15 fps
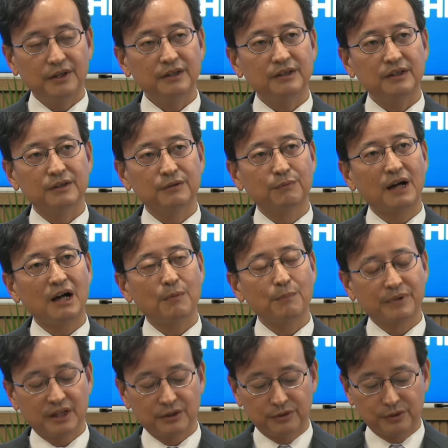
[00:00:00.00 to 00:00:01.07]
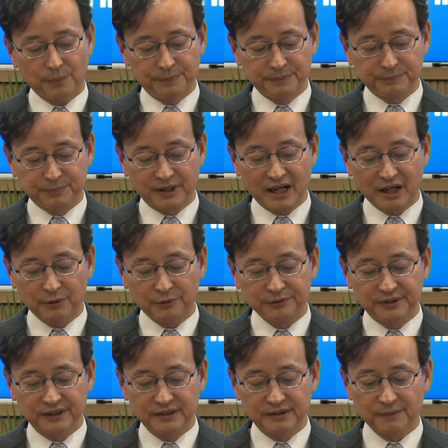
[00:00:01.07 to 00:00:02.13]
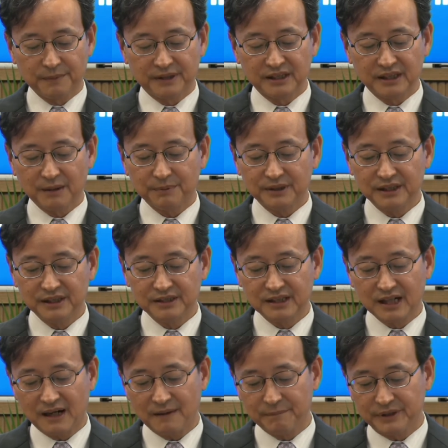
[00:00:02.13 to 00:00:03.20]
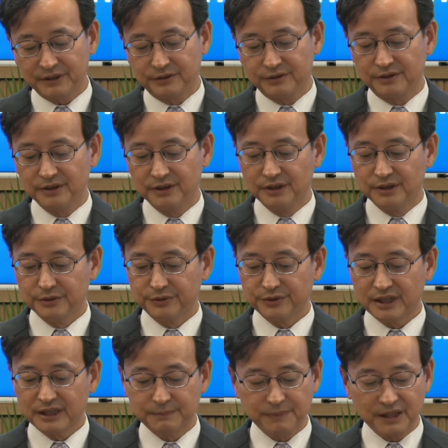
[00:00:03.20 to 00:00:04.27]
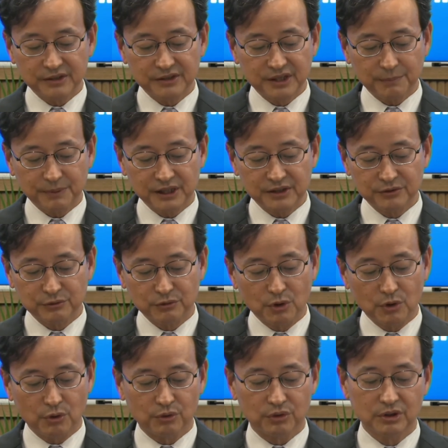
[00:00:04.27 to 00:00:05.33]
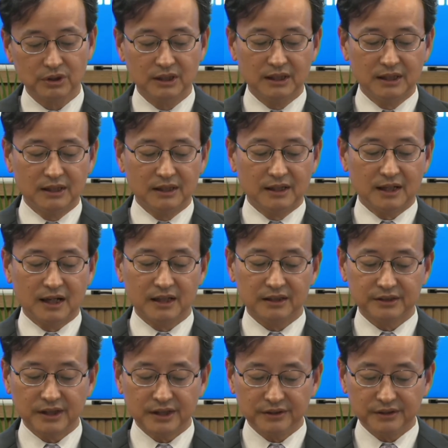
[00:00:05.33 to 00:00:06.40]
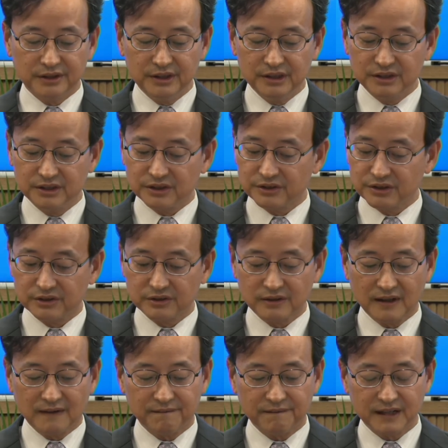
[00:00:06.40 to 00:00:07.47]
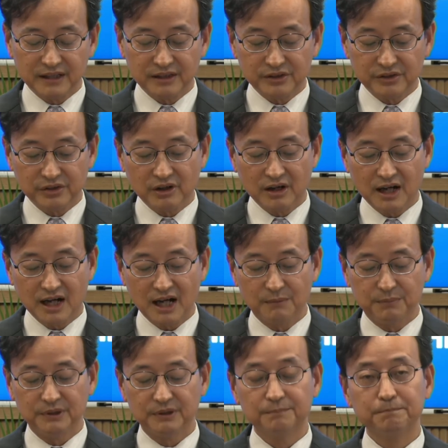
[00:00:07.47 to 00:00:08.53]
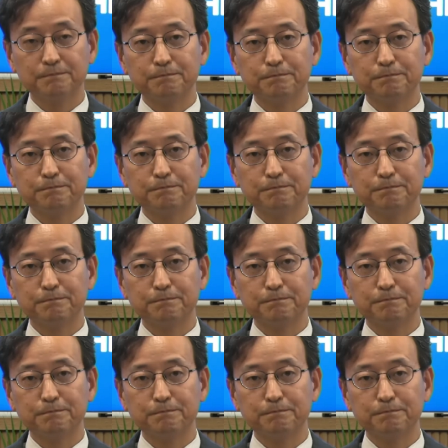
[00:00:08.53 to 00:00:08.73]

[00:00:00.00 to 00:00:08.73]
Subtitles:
It is one of the top priorities of the Japanese government to expand Japan's role as an international financial hub.